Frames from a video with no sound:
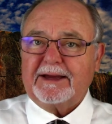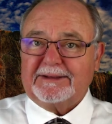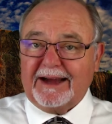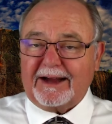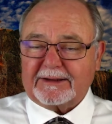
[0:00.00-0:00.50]
a
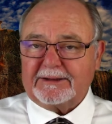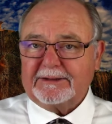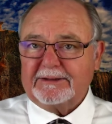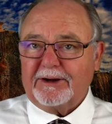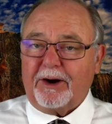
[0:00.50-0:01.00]
duck.
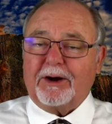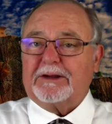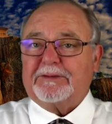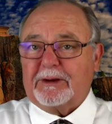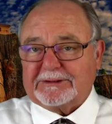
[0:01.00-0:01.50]
All
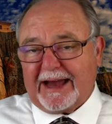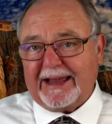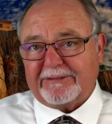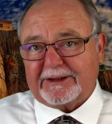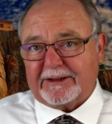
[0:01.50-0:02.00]
of those I
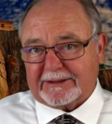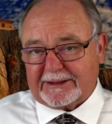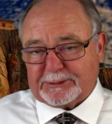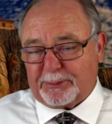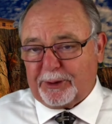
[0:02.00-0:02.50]
have killed
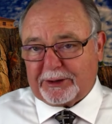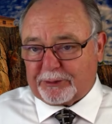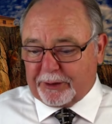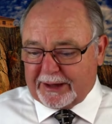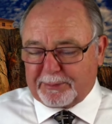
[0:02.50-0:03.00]
as a boy
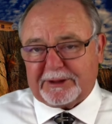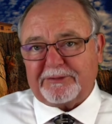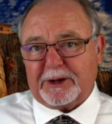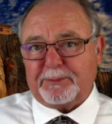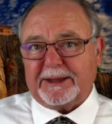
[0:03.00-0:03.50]
growing up in the
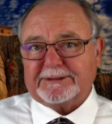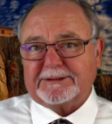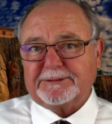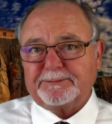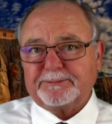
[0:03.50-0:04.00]
Philippines.